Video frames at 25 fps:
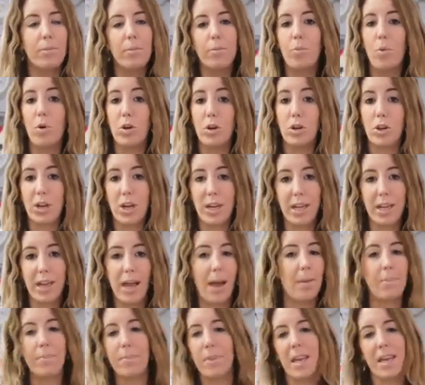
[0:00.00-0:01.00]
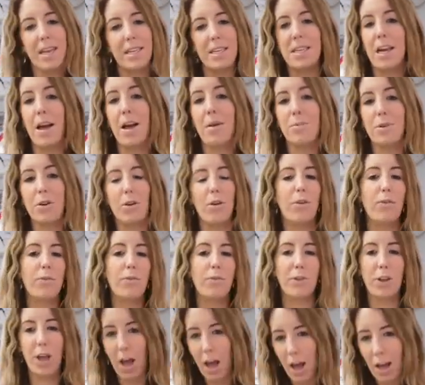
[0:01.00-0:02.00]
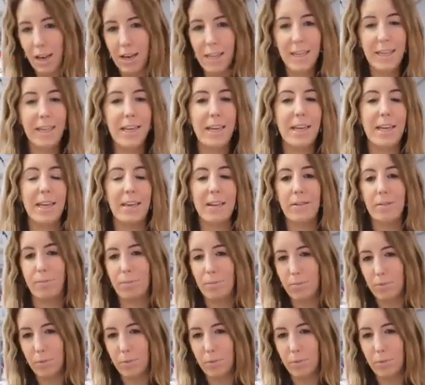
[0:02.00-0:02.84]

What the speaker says: washing, in terms of curling it,